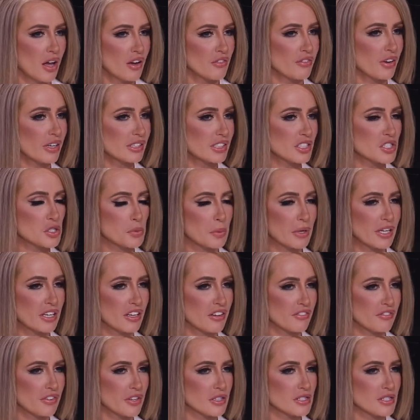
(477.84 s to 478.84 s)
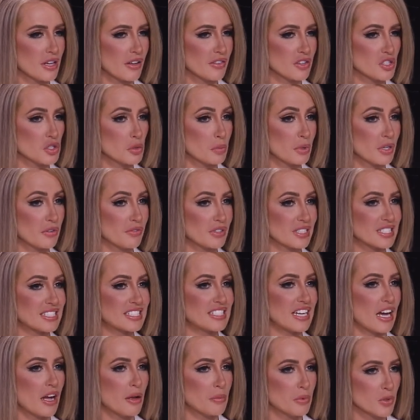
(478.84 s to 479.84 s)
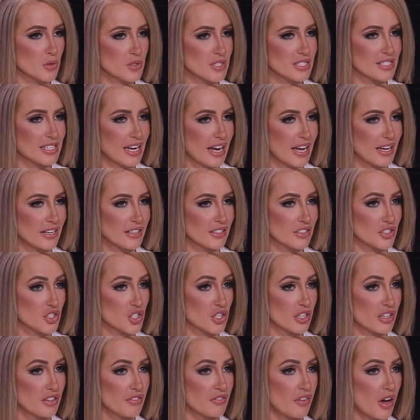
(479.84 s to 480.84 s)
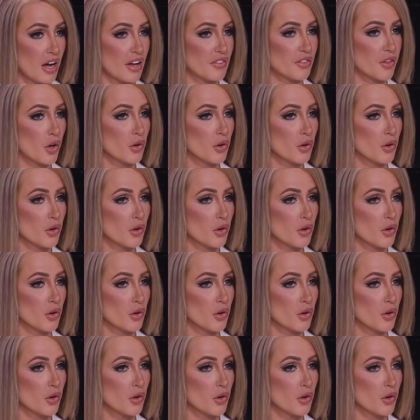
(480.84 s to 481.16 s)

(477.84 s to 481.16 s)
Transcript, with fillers: frankly speaking, it feels like there's a bit of a double standard to invite